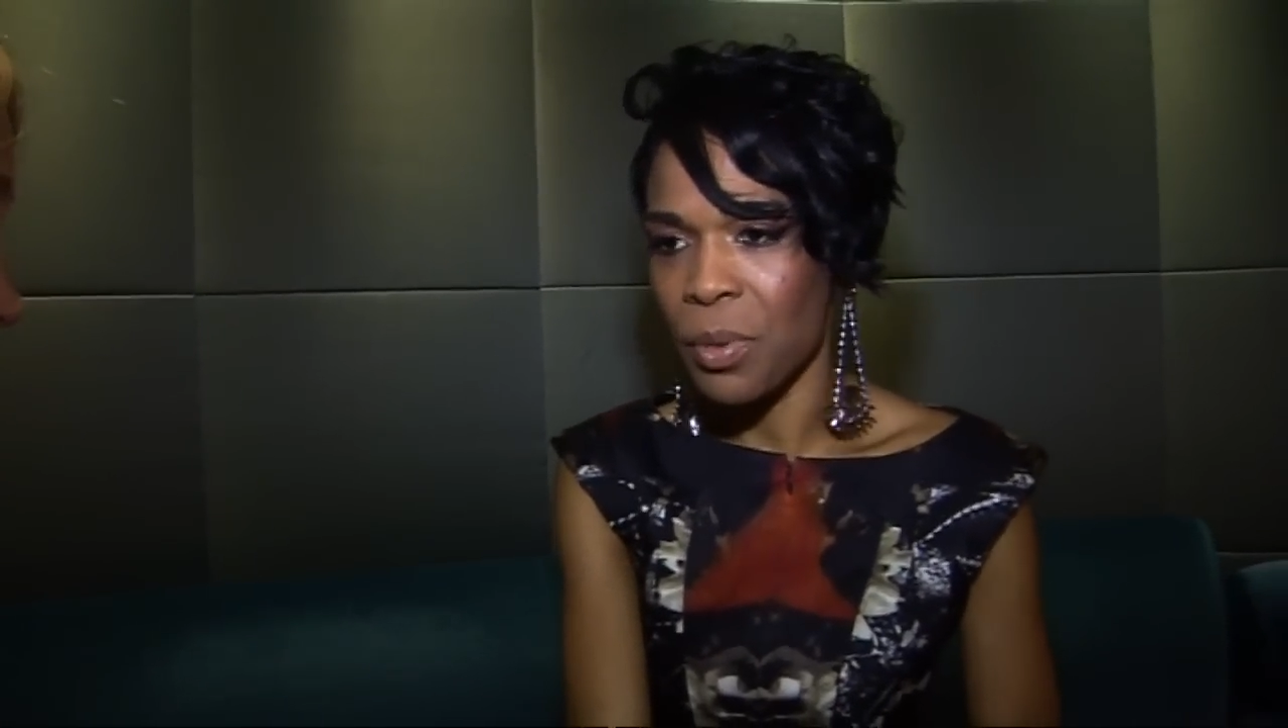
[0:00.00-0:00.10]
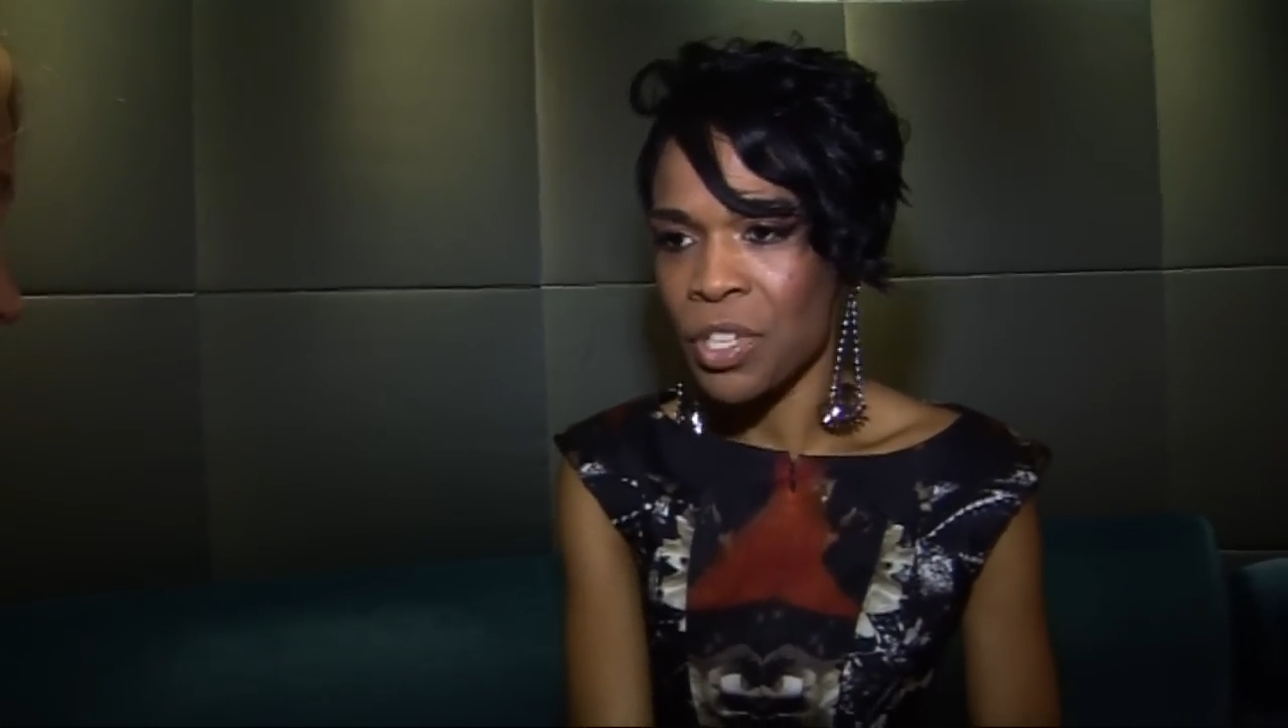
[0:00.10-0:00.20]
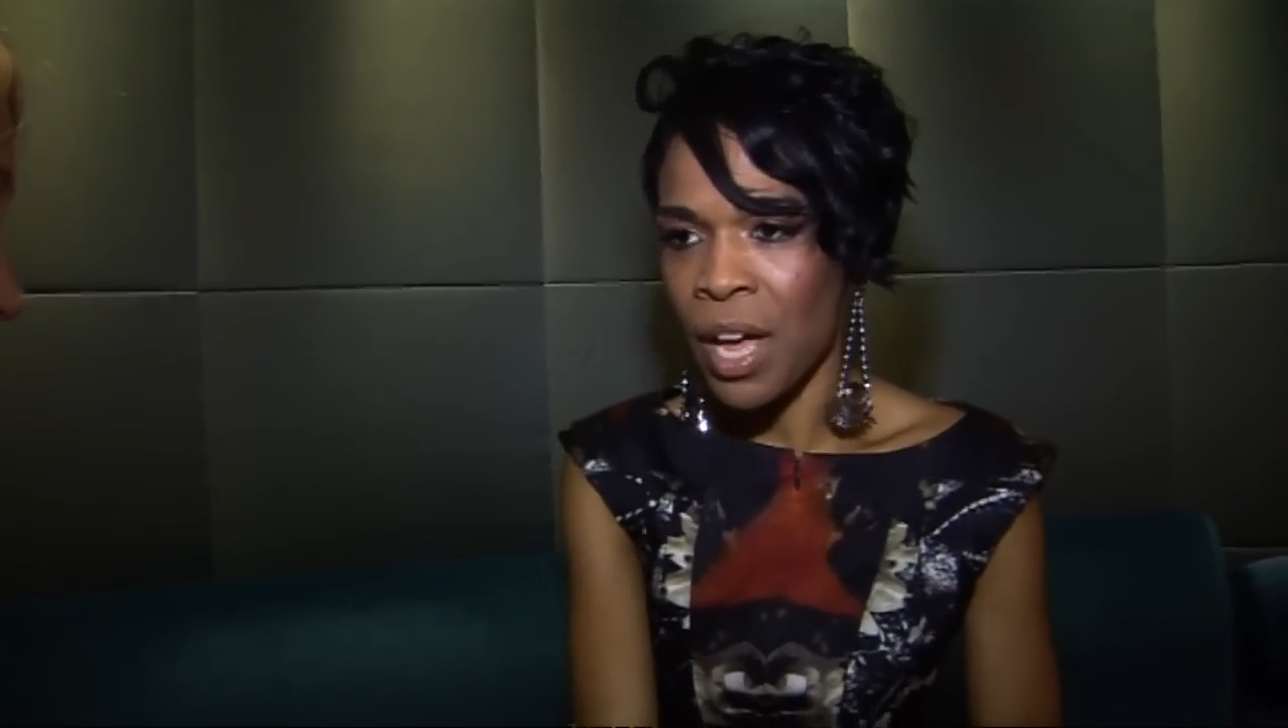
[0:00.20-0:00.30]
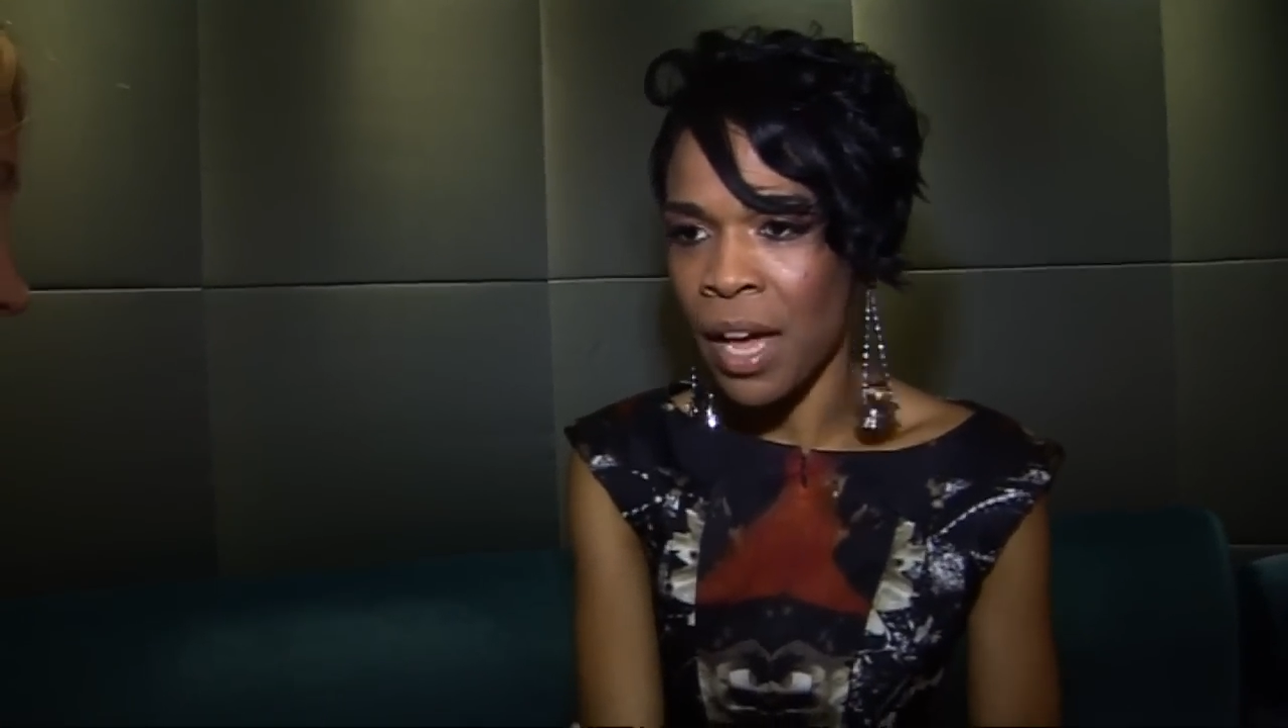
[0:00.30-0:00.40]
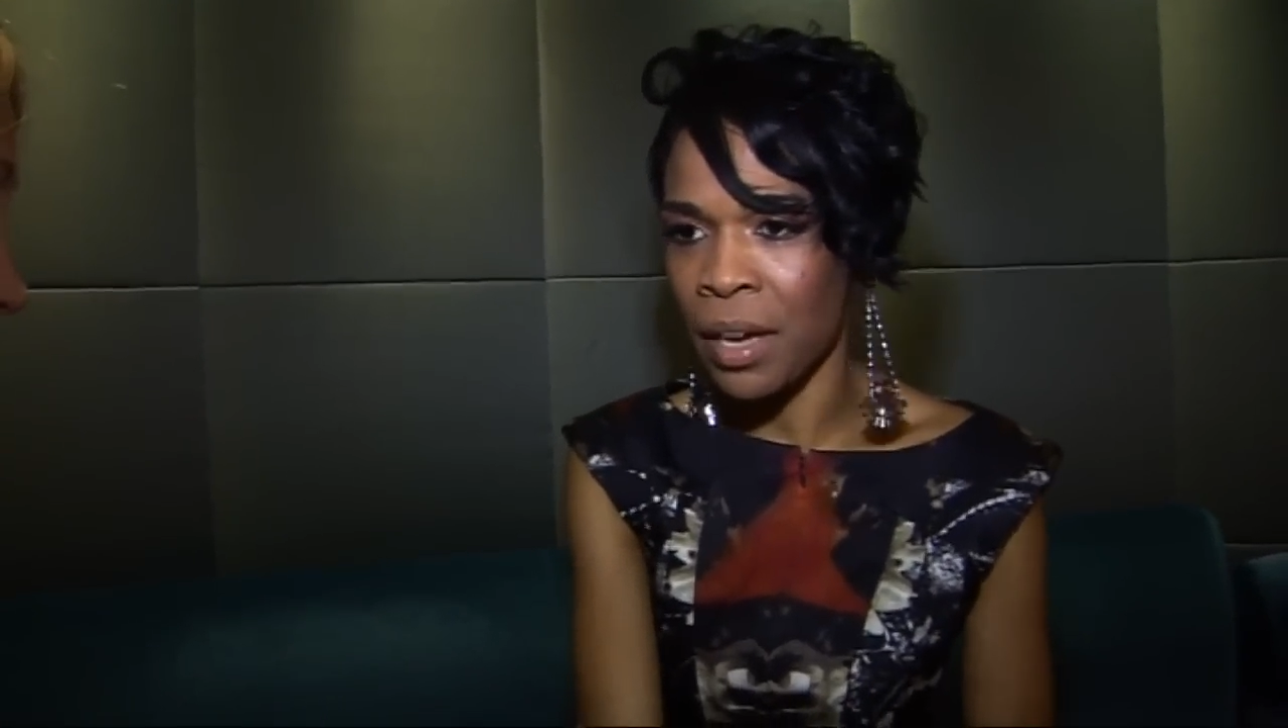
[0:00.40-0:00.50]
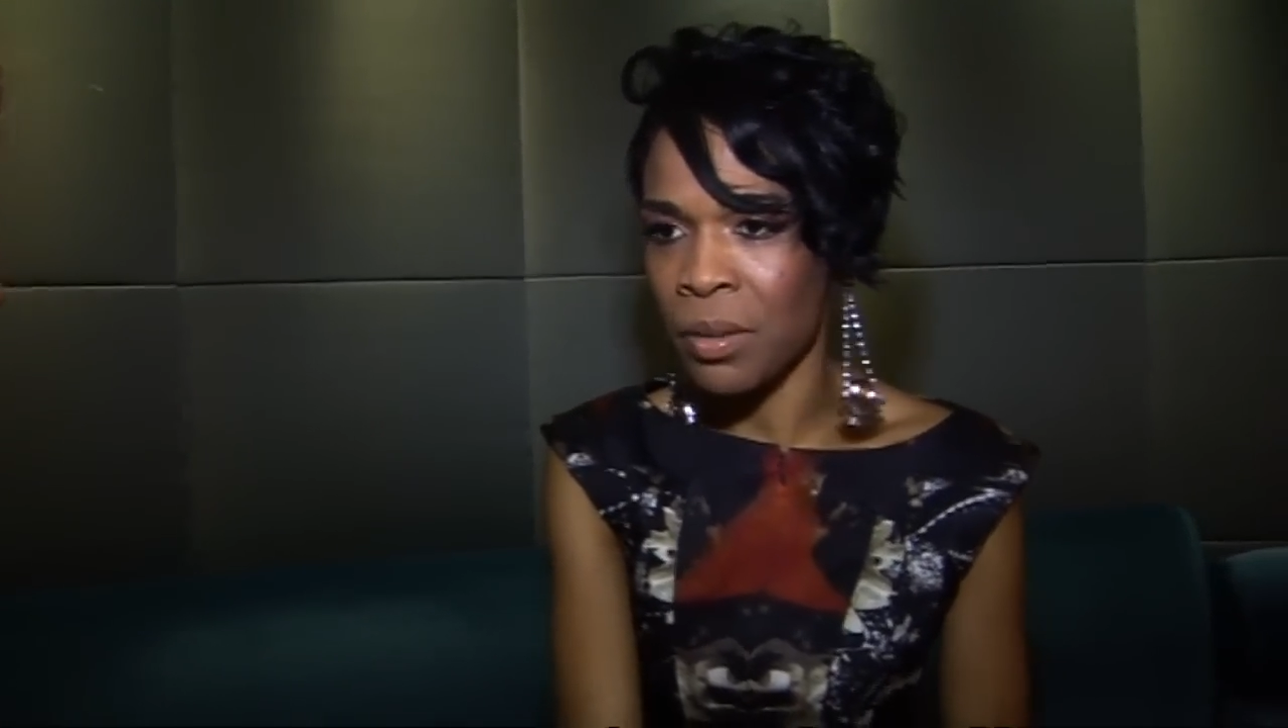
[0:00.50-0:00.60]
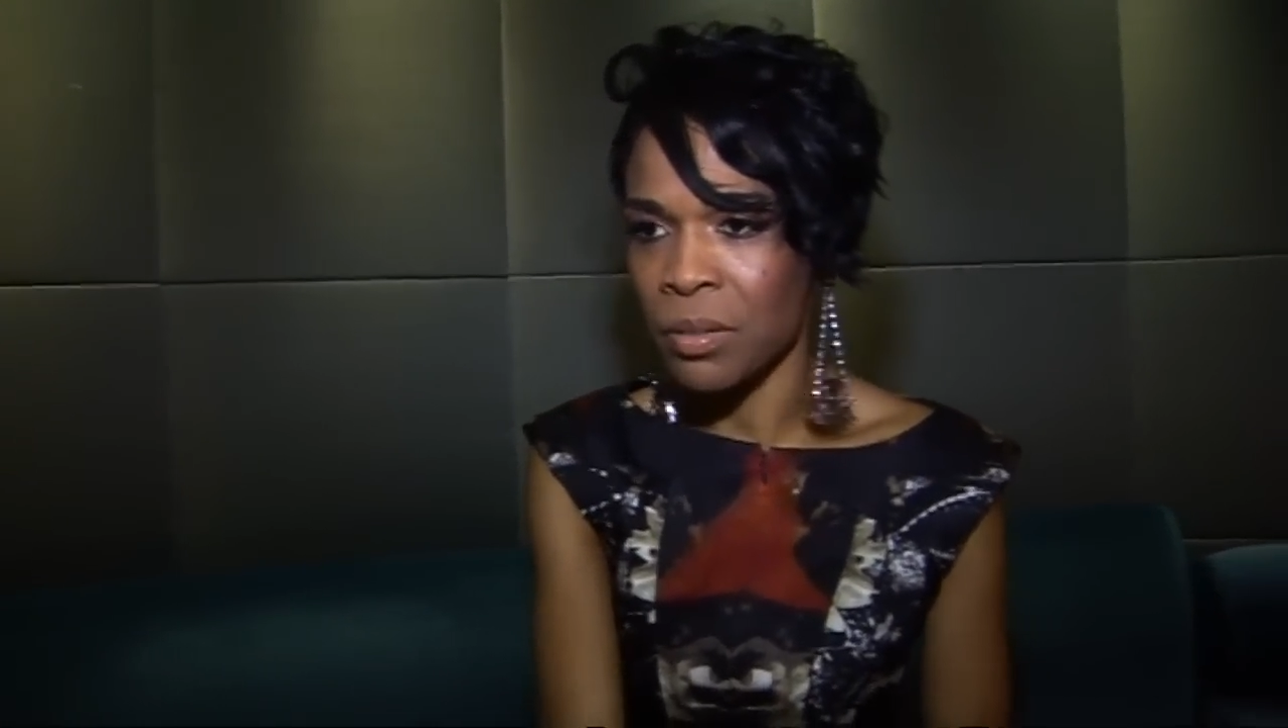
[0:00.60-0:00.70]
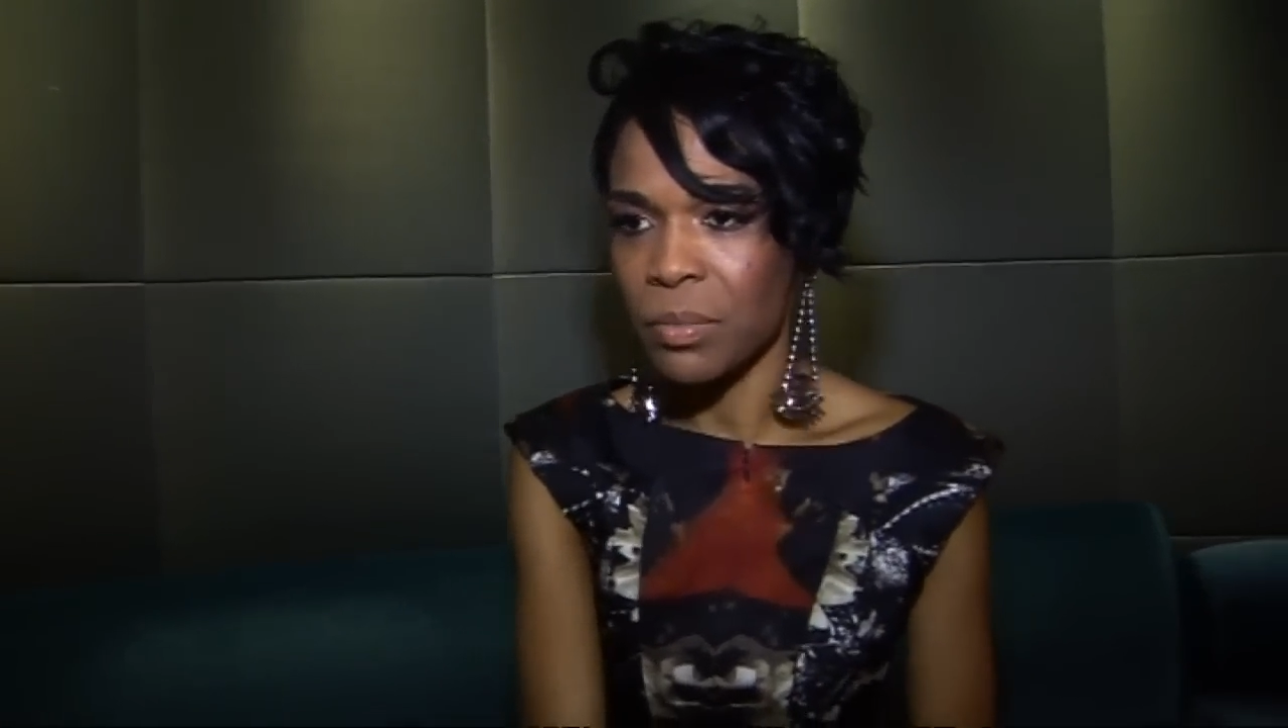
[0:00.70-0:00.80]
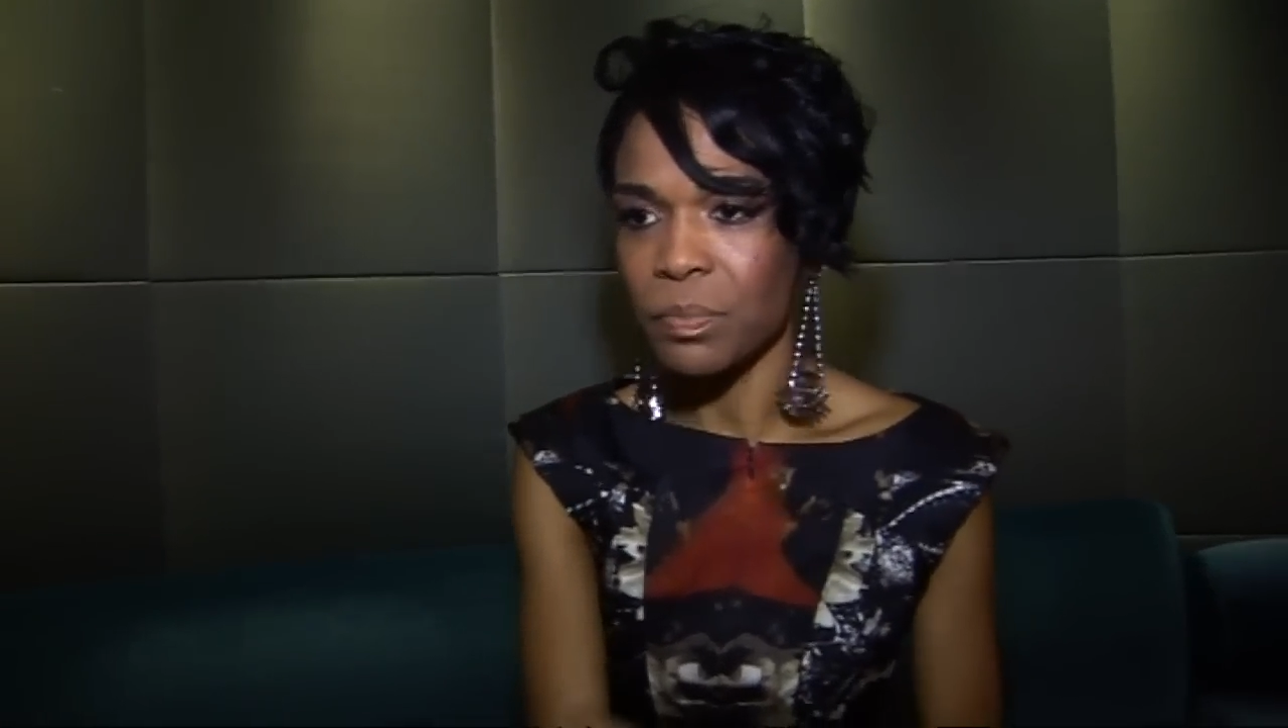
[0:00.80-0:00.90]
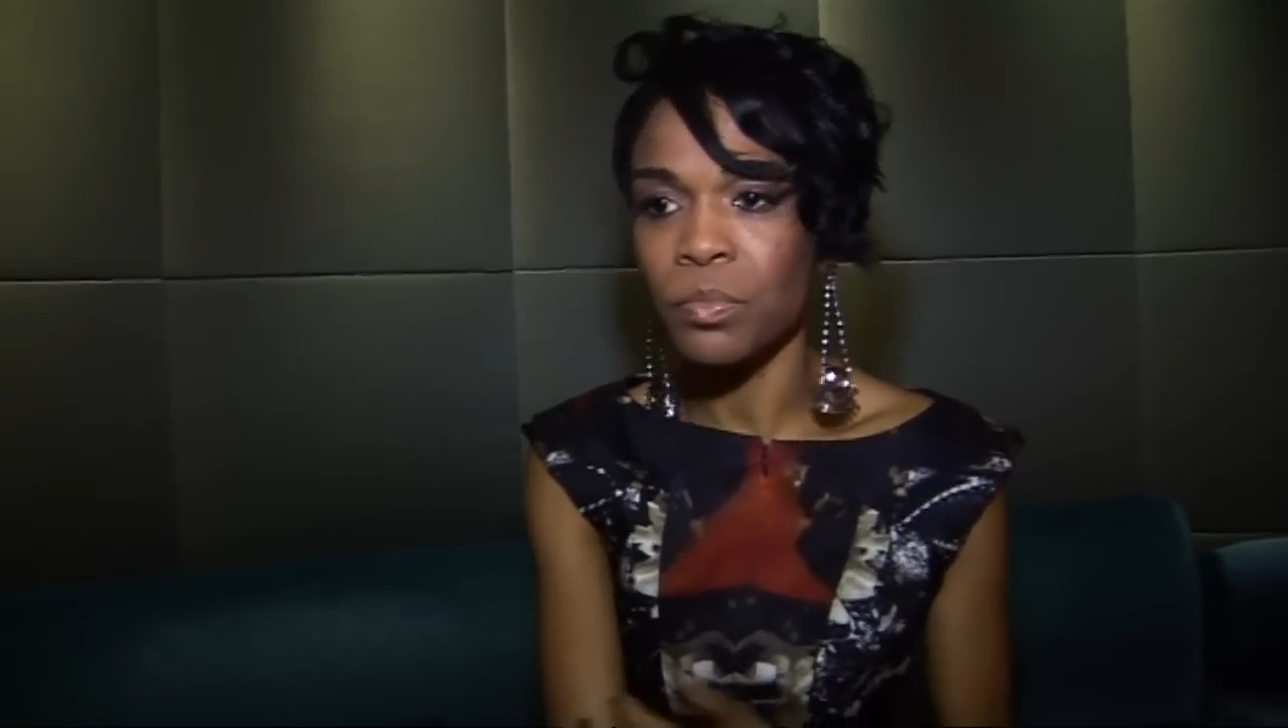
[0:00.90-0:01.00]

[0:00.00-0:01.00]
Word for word: a child